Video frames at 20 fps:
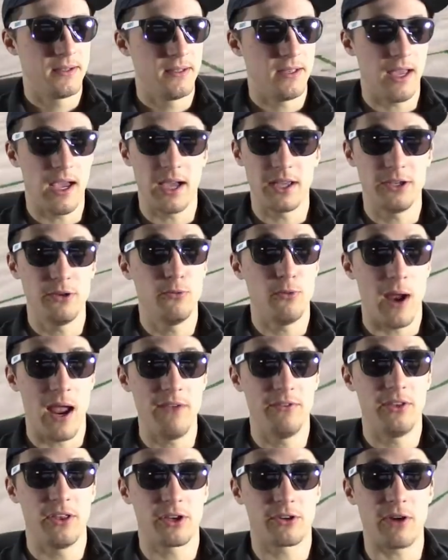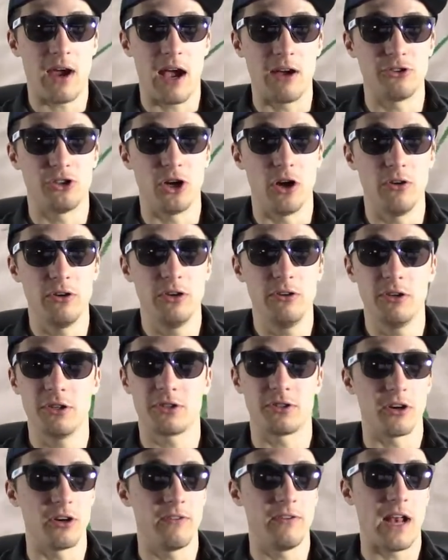Yeah, you waved to the crowd, Joe. You
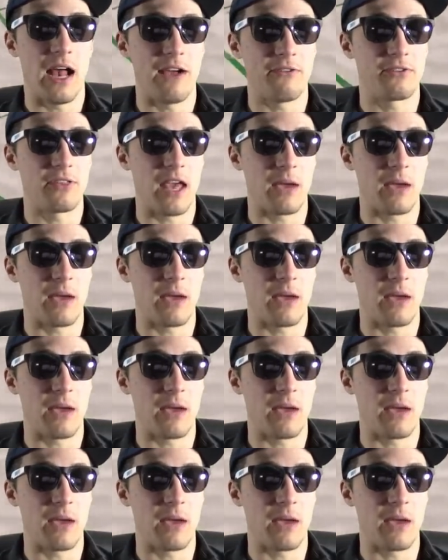deserve it after